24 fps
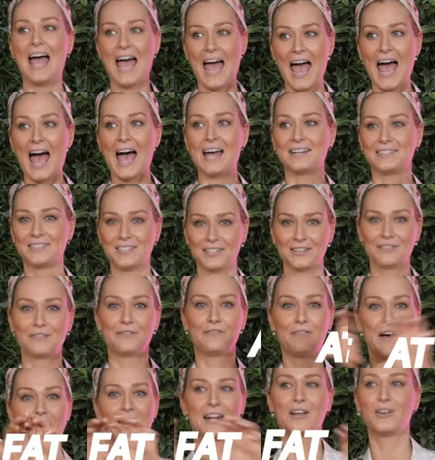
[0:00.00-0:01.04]
At.
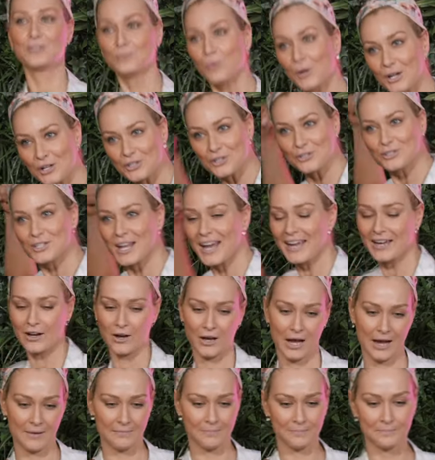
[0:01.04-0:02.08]
Fat. He goes, what did you say?
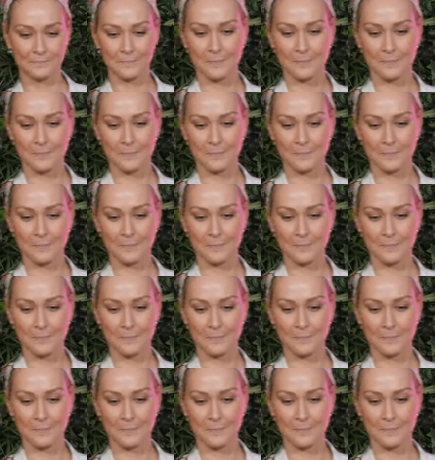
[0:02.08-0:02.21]
Okay.